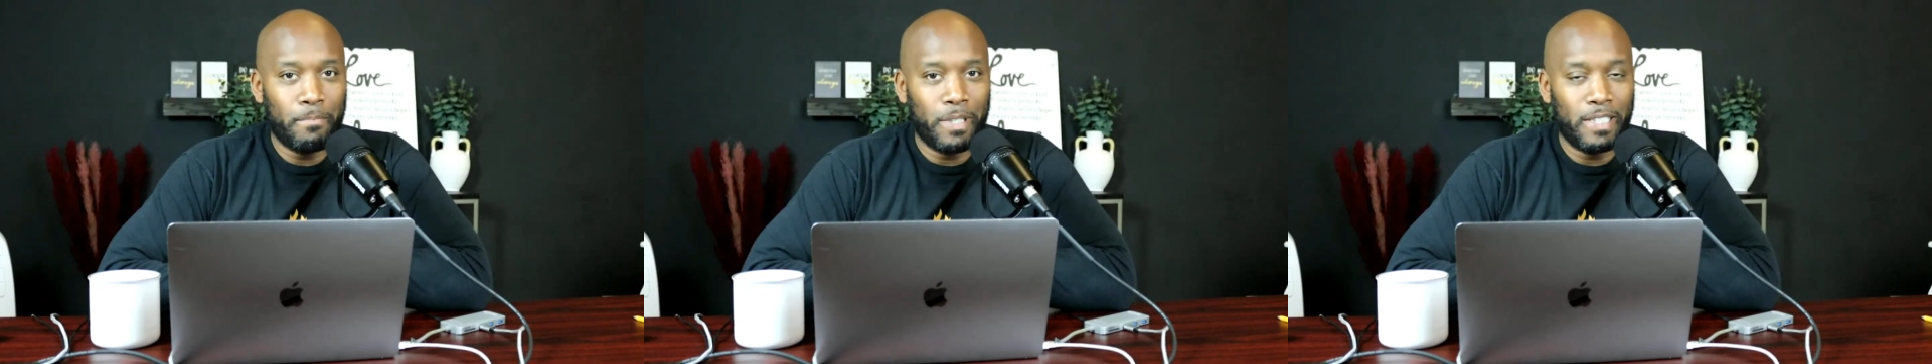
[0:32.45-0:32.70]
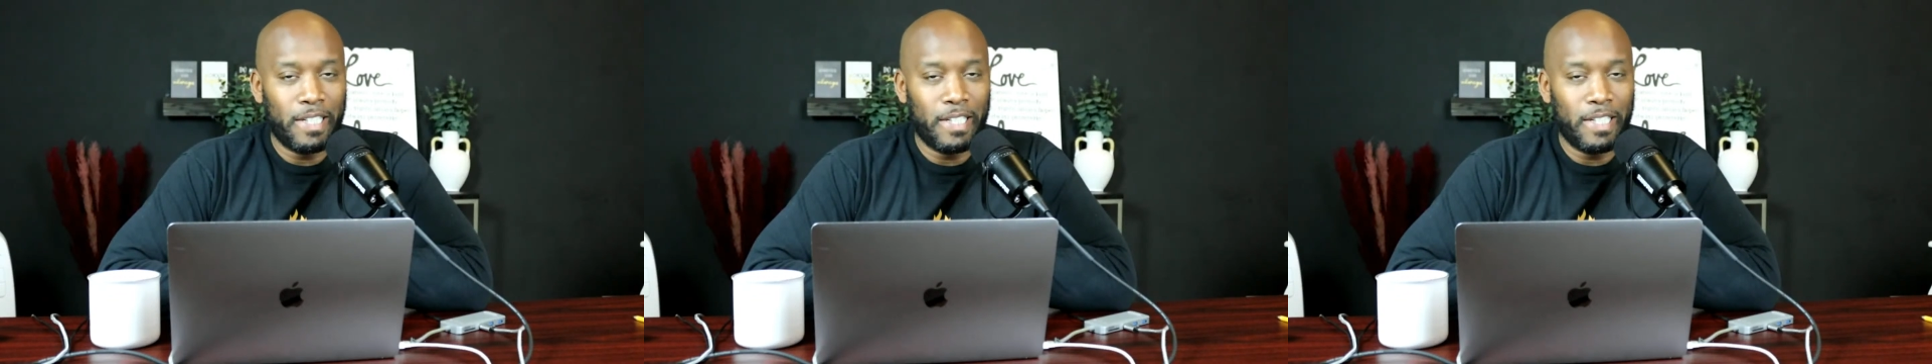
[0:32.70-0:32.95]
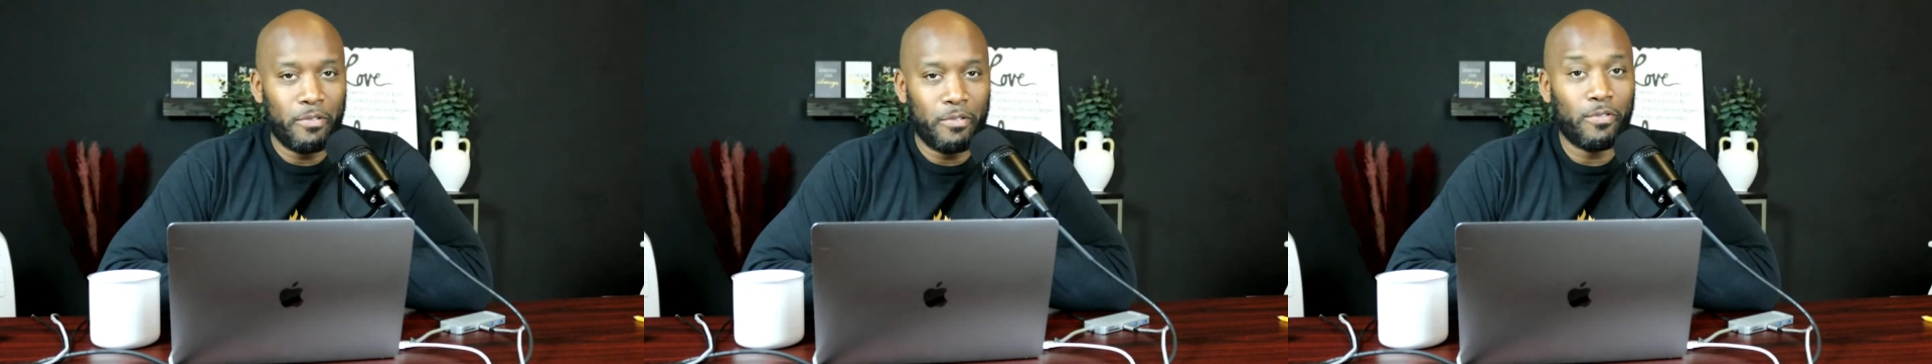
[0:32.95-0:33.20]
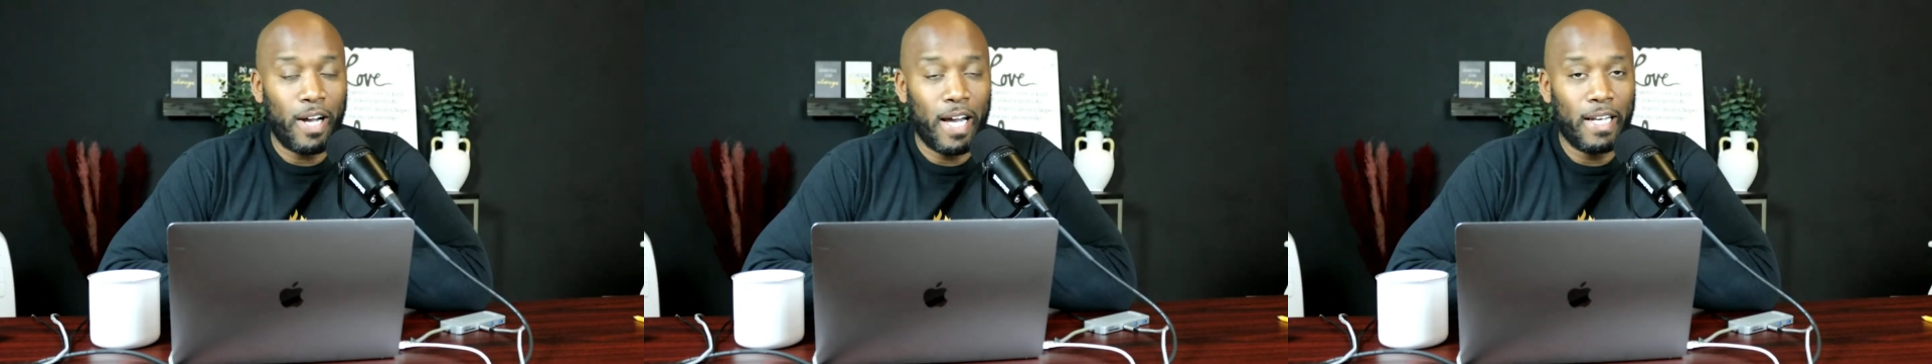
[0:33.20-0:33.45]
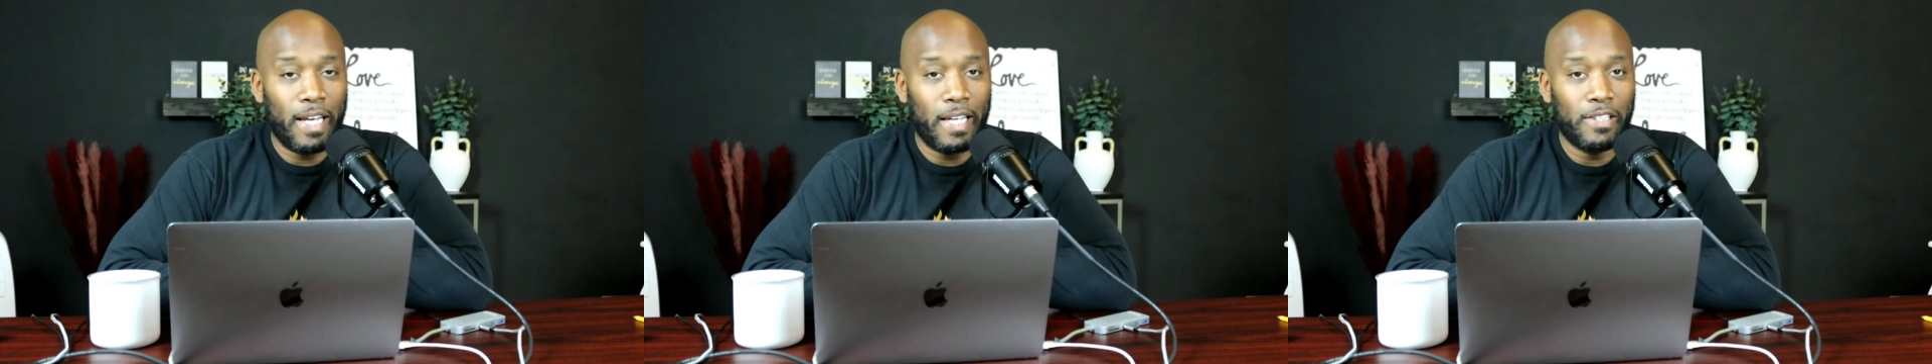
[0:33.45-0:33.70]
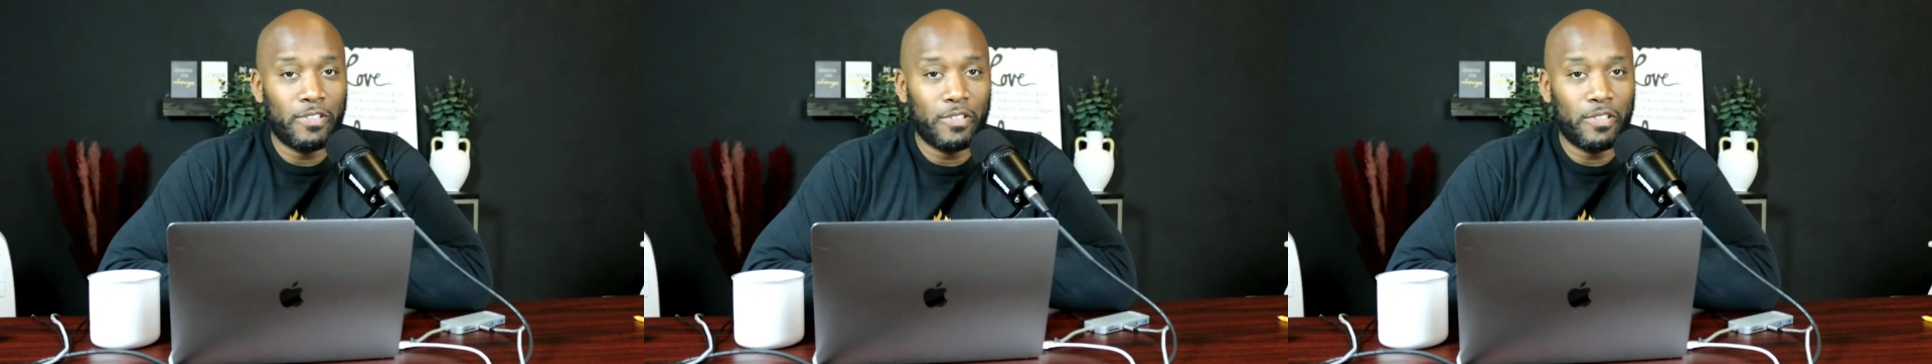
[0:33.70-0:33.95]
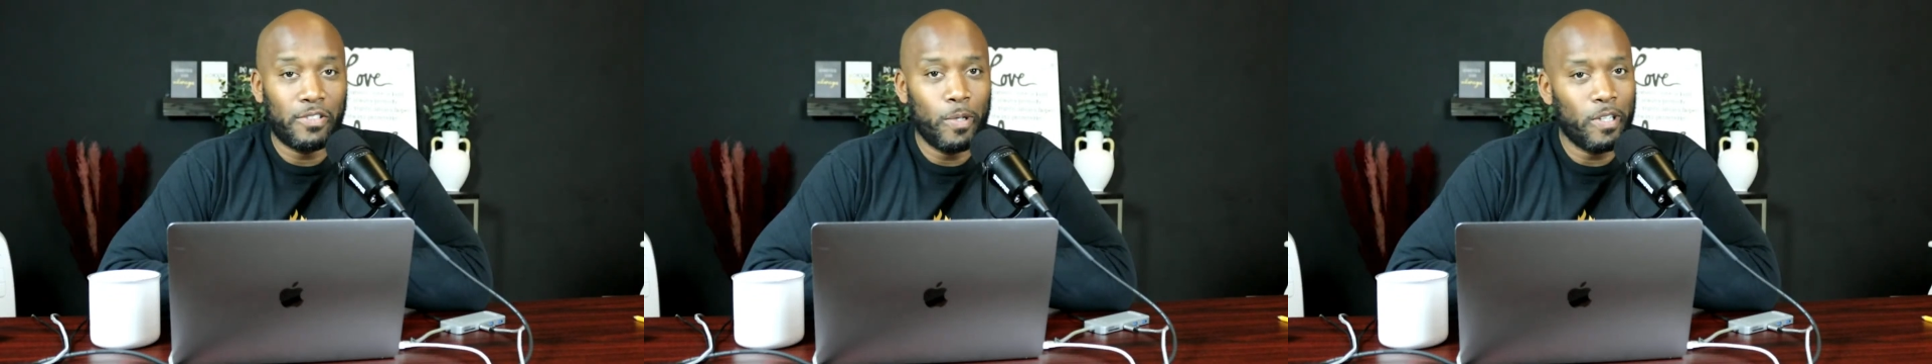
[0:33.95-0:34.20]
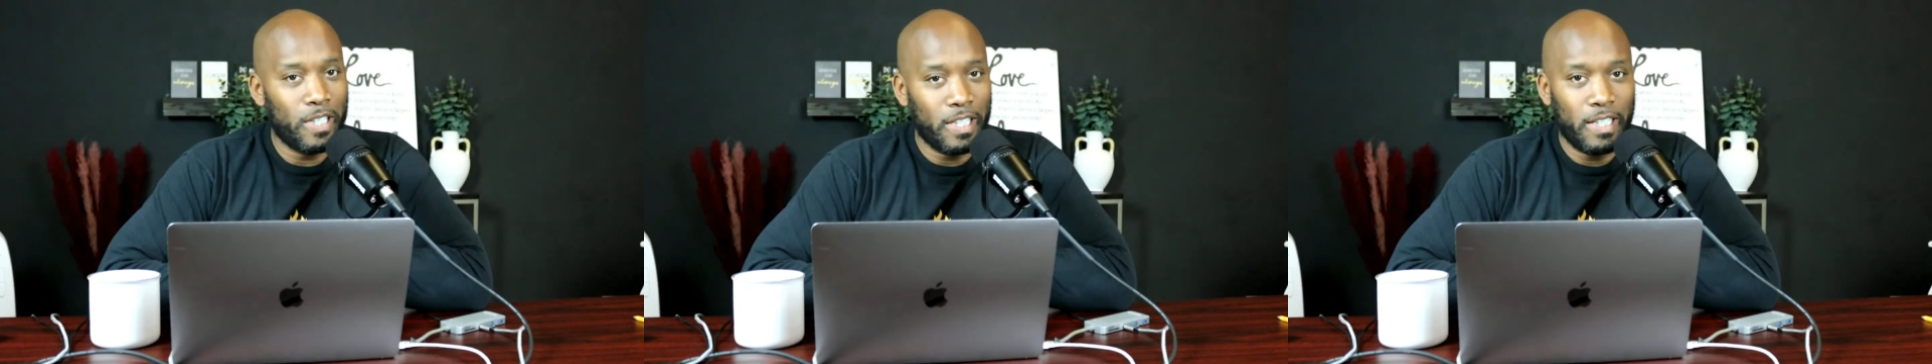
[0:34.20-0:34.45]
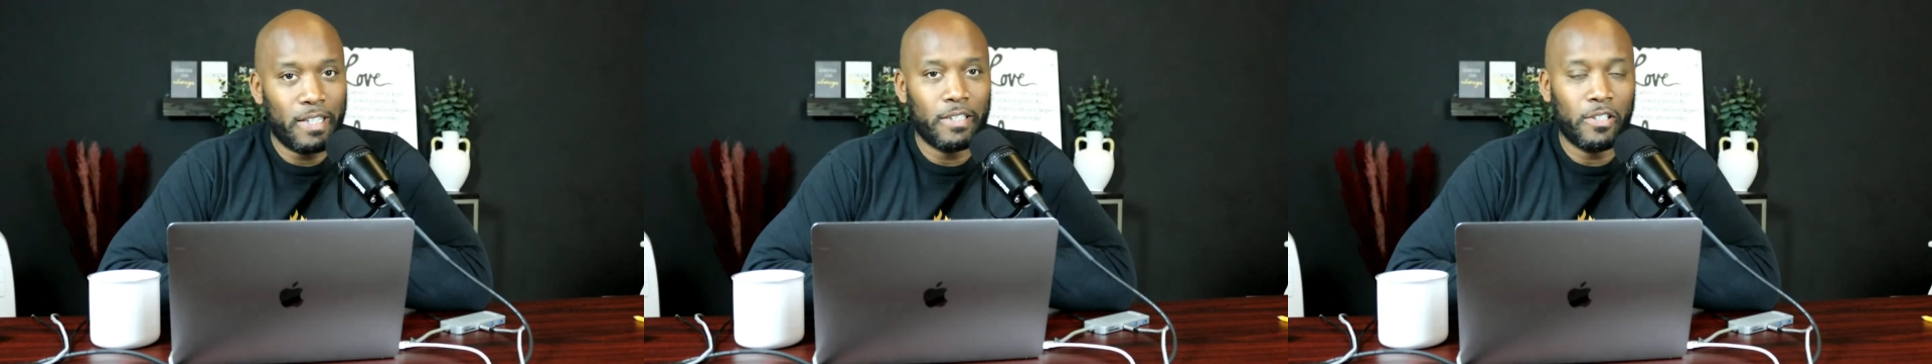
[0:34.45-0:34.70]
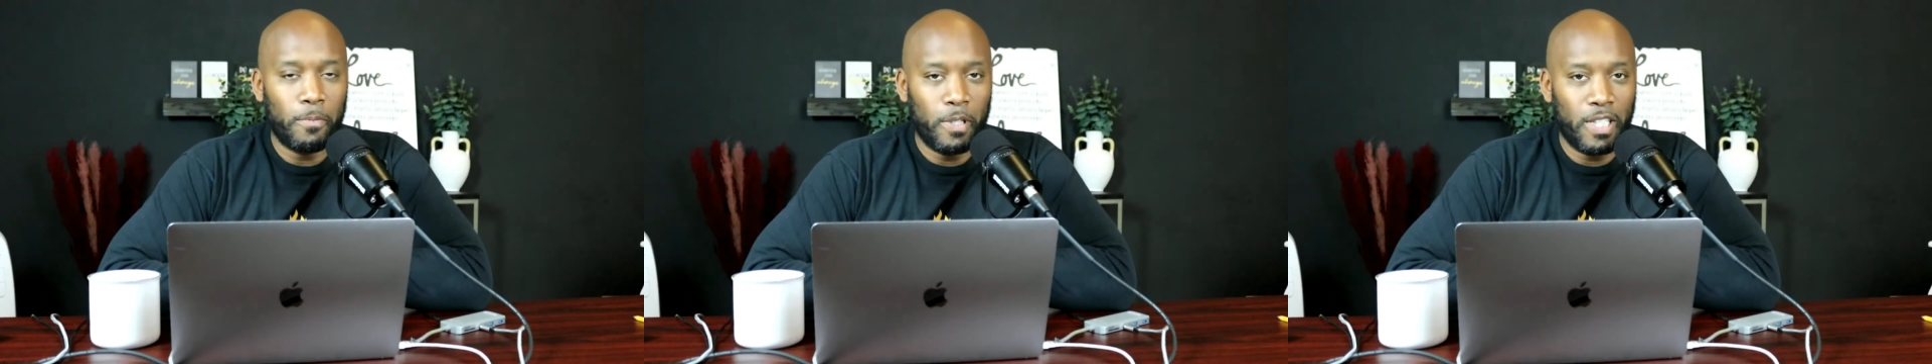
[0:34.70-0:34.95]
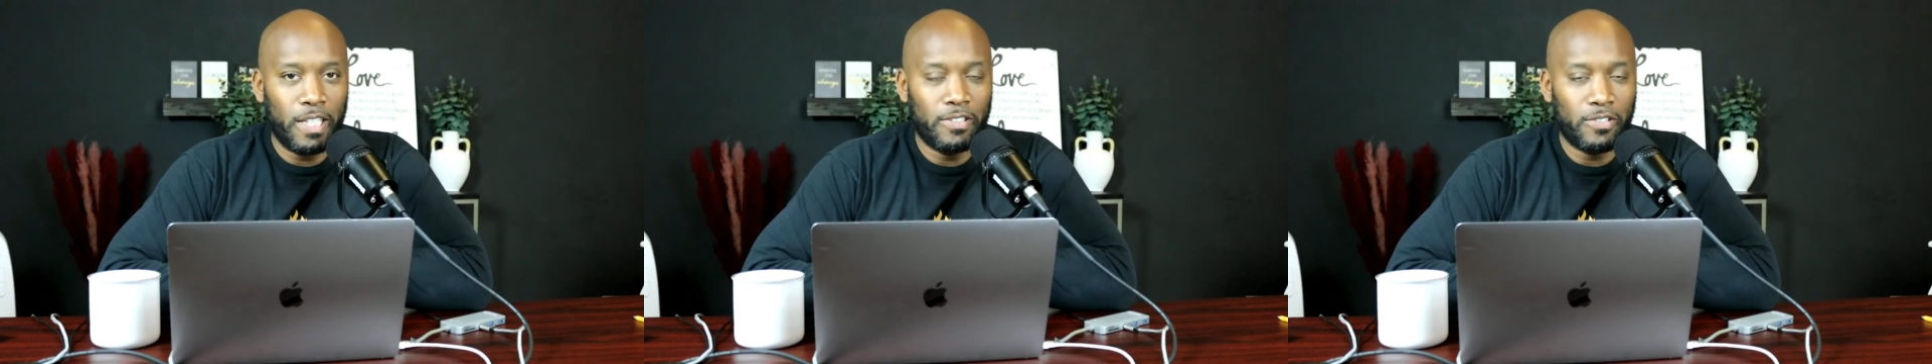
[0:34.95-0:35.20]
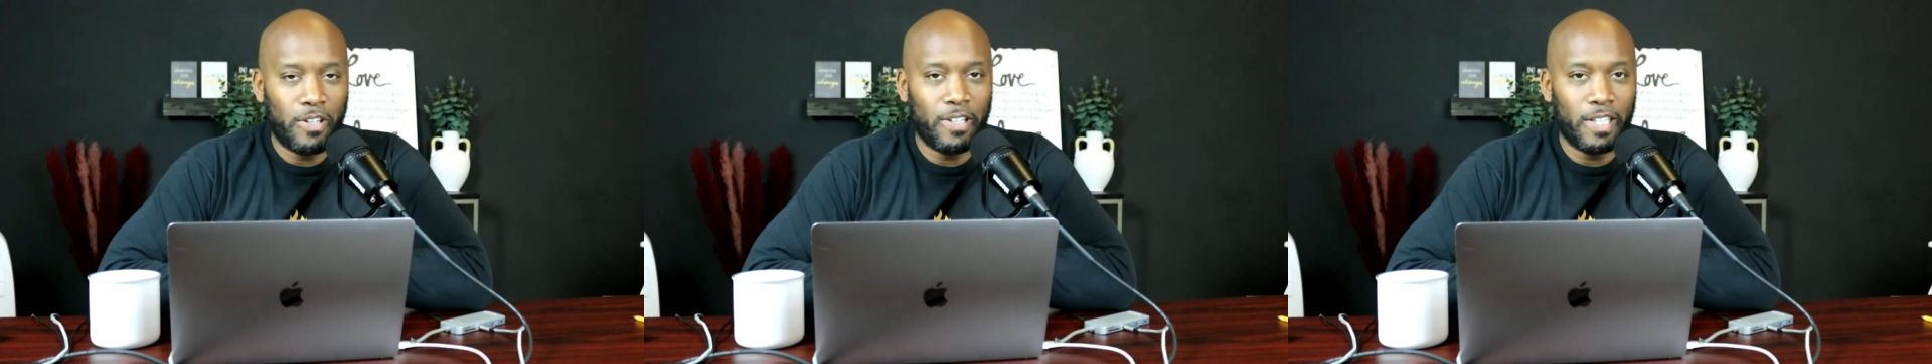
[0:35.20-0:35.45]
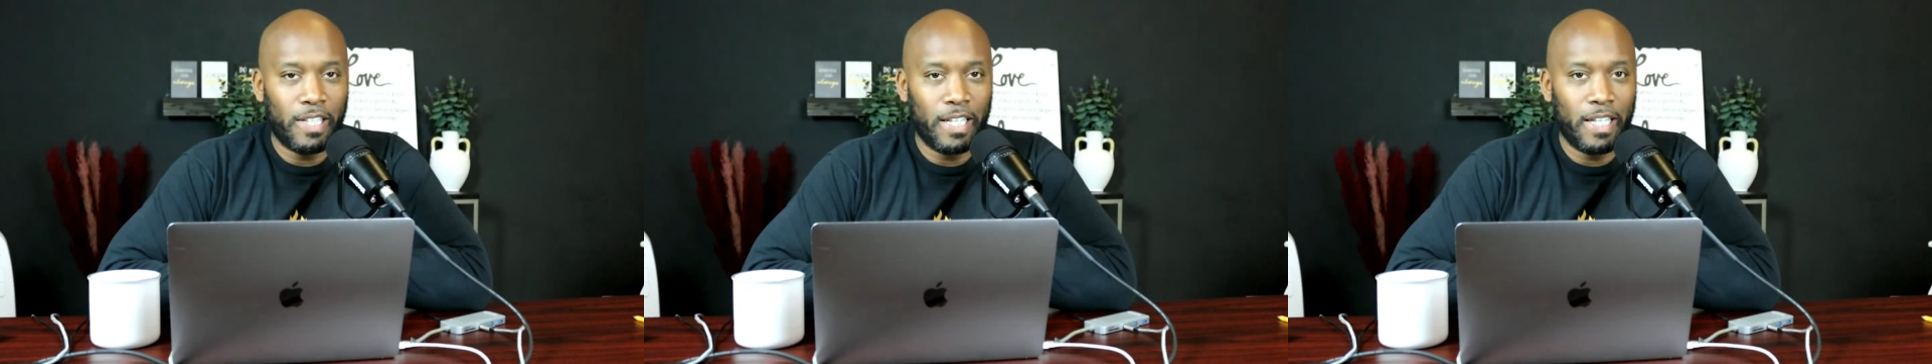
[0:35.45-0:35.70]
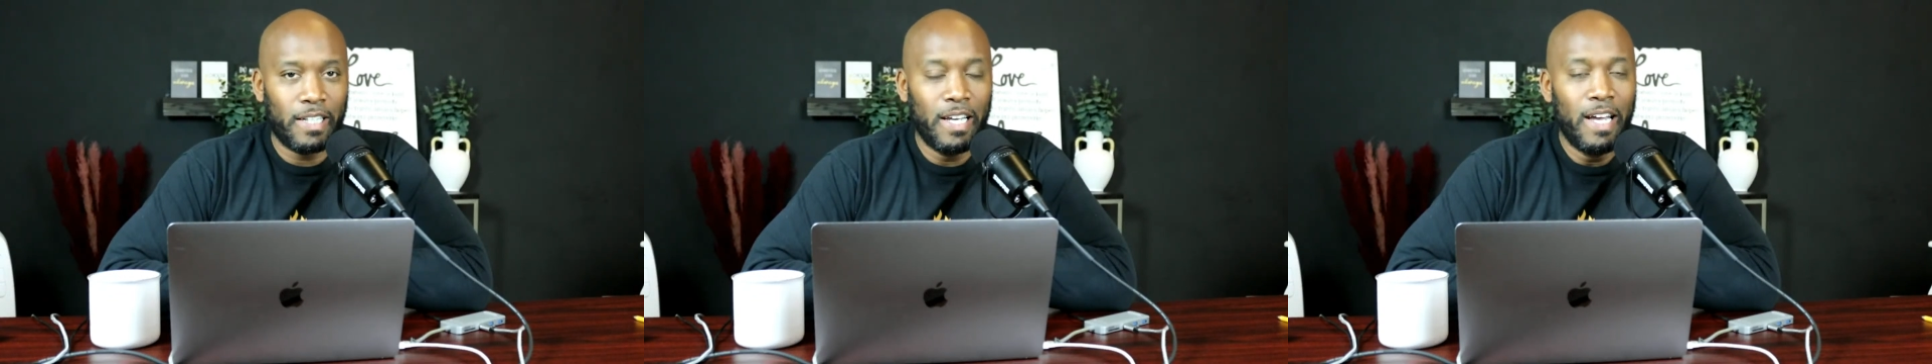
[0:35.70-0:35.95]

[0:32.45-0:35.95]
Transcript: Monday through Friday. So we're going to get this community started again.